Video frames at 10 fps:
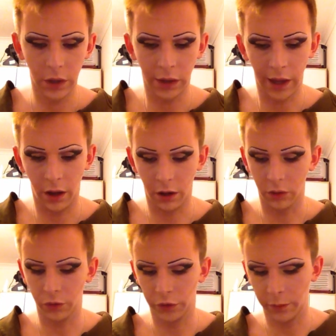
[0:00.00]
There are
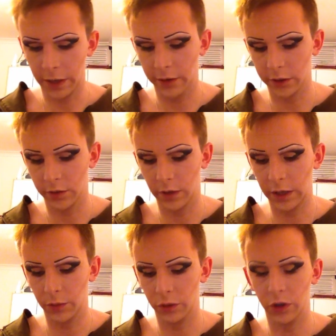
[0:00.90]
also powders
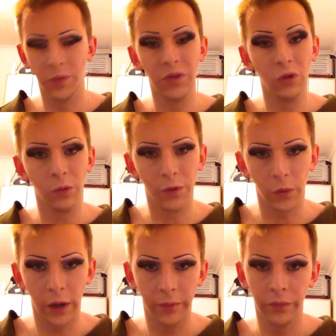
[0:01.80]
available that absorb
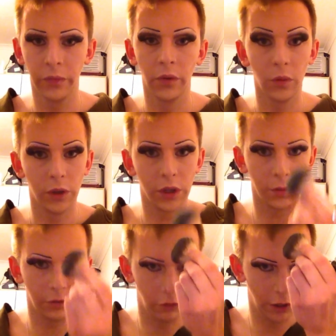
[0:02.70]
sweat, which can
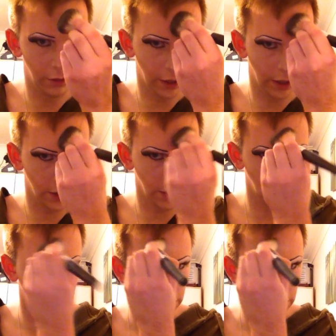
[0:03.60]
be really, really handy,